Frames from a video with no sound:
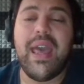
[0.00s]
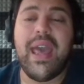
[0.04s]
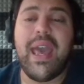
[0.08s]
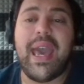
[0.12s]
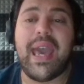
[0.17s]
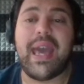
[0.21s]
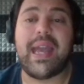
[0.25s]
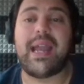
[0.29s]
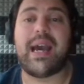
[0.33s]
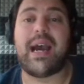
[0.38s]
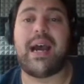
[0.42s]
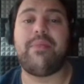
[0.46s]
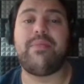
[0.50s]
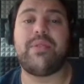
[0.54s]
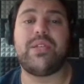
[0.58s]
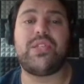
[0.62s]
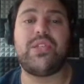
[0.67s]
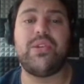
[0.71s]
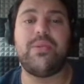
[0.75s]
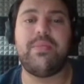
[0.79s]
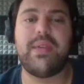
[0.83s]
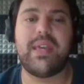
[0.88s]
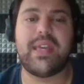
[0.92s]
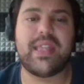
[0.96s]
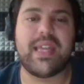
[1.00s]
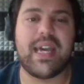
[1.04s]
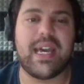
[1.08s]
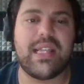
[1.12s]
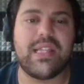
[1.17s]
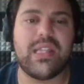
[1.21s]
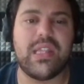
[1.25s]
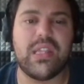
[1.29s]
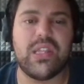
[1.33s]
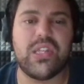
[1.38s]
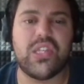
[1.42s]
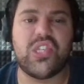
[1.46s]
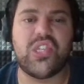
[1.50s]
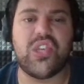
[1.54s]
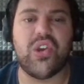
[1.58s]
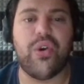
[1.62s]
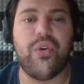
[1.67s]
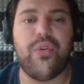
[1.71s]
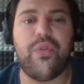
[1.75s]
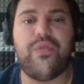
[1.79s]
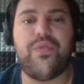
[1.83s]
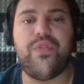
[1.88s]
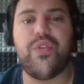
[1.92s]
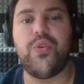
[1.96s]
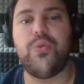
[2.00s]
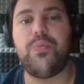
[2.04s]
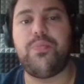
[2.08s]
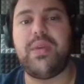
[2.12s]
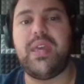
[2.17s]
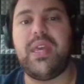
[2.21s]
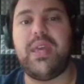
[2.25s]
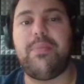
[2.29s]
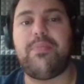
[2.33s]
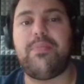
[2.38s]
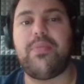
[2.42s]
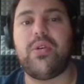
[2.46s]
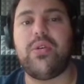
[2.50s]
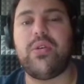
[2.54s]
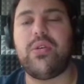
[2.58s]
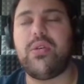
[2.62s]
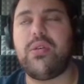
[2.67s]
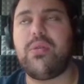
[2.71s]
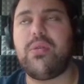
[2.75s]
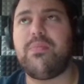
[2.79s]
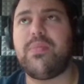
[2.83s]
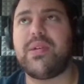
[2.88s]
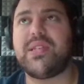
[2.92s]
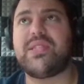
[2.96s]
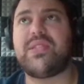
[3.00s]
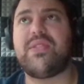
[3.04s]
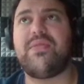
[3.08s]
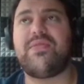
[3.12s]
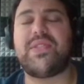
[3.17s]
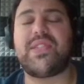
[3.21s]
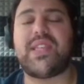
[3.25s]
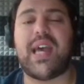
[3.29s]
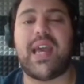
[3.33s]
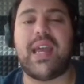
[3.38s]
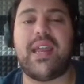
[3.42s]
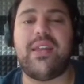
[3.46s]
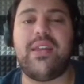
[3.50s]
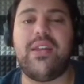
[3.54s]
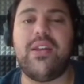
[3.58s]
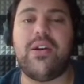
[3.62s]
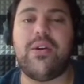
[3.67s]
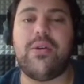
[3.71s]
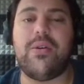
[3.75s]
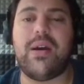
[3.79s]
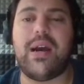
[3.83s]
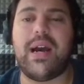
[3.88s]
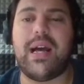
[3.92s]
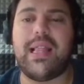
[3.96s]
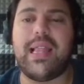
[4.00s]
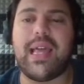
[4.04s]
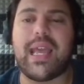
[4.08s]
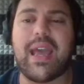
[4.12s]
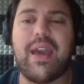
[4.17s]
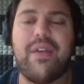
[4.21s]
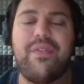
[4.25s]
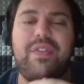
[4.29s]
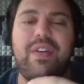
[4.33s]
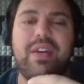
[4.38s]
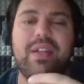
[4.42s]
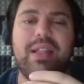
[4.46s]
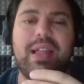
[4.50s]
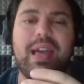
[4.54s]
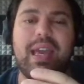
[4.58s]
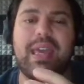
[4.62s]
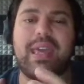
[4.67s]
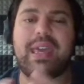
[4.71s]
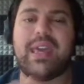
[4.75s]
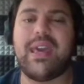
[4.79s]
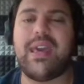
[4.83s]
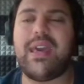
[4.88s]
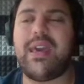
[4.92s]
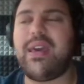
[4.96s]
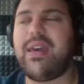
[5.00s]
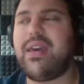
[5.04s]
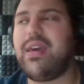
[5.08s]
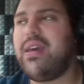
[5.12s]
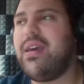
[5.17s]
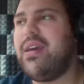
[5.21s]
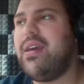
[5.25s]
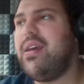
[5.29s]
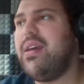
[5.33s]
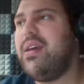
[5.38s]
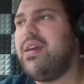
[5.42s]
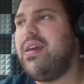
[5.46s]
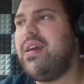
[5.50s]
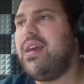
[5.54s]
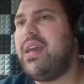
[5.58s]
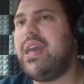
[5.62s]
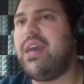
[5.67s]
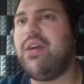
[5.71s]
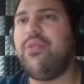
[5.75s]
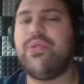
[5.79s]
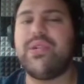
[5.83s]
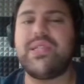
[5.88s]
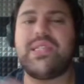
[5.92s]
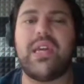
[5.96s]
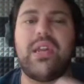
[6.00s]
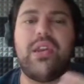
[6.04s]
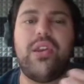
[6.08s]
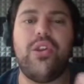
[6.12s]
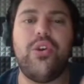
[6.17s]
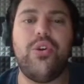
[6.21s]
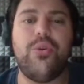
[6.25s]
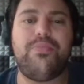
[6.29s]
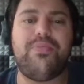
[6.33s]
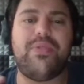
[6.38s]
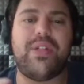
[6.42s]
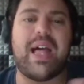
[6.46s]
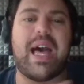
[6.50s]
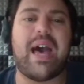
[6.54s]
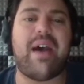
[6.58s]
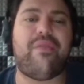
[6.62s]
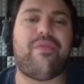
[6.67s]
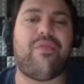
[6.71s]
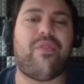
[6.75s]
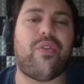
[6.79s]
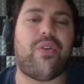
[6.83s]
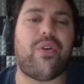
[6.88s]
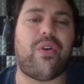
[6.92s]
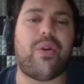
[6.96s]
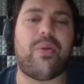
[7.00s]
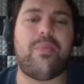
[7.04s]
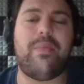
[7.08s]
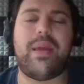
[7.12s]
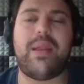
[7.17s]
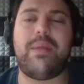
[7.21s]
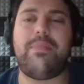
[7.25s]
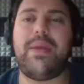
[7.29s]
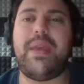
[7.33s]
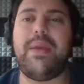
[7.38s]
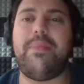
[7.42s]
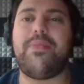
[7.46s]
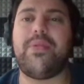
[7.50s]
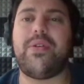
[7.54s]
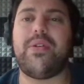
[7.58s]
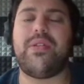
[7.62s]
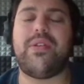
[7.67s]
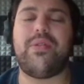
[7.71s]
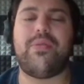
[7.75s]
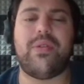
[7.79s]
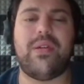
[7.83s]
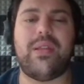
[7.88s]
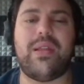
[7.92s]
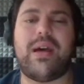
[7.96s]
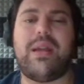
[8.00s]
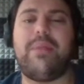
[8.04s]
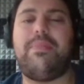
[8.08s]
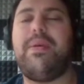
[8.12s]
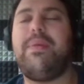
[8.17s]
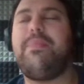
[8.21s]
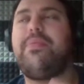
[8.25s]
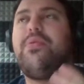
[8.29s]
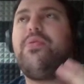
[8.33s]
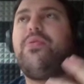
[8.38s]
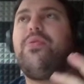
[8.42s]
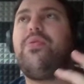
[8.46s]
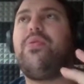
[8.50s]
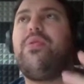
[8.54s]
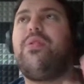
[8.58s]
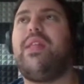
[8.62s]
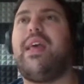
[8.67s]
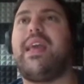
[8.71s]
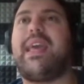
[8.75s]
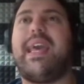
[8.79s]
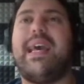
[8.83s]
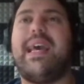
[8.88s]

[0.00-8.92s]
And I'm assuming that so few people must have signed, you know, like I feel like it was a new platform and people there were a lot of people who were like